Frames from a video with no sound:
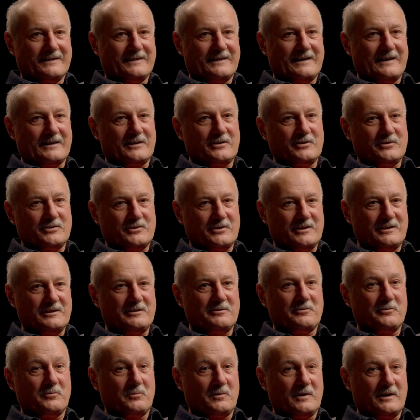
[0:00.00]
and continue
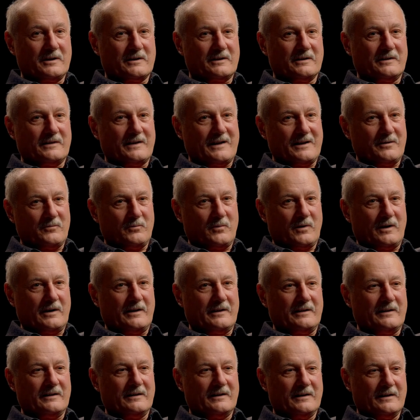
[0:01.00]
the work in that
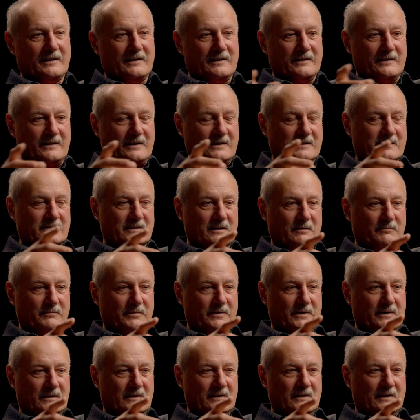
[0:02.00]
way there's
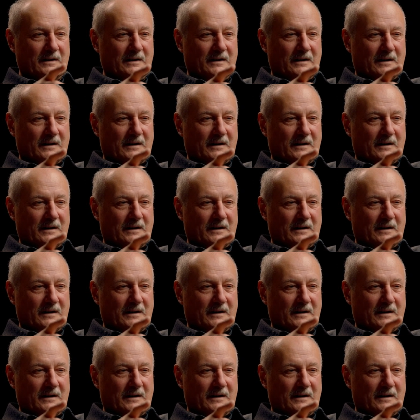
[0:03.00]
something,